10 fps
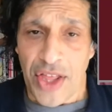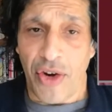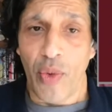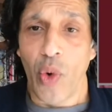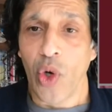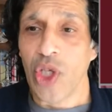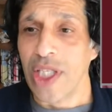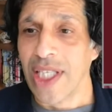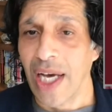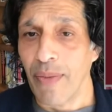The reward
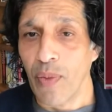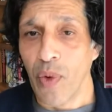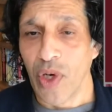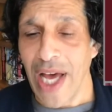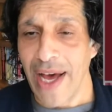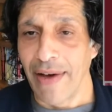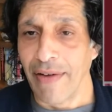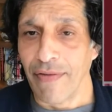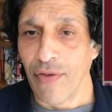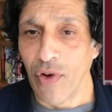that Simon will get
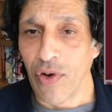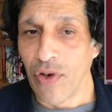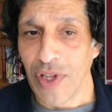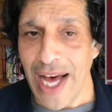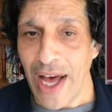for